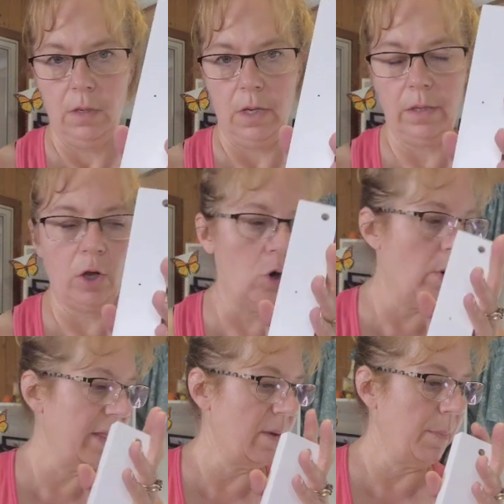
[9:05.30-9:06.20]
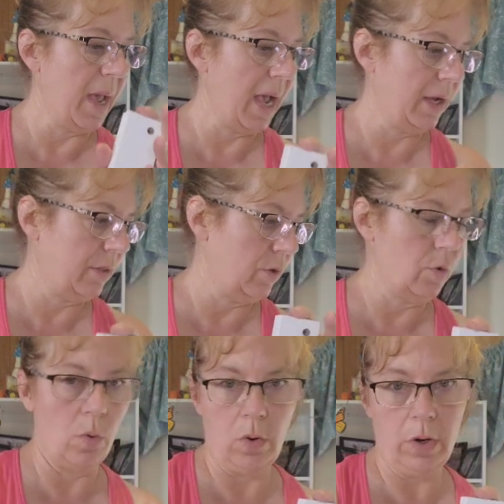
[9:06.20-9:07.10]
and they go on the back of the
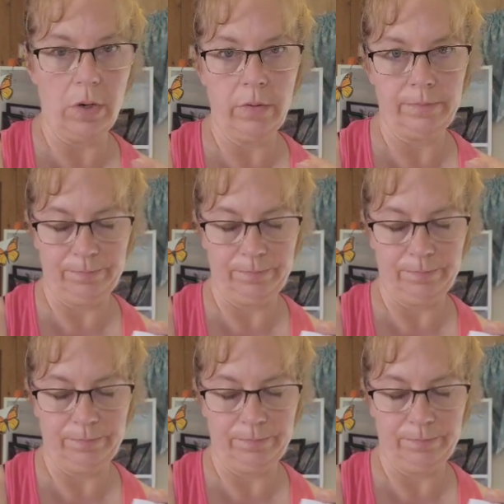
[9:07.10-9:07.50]
door.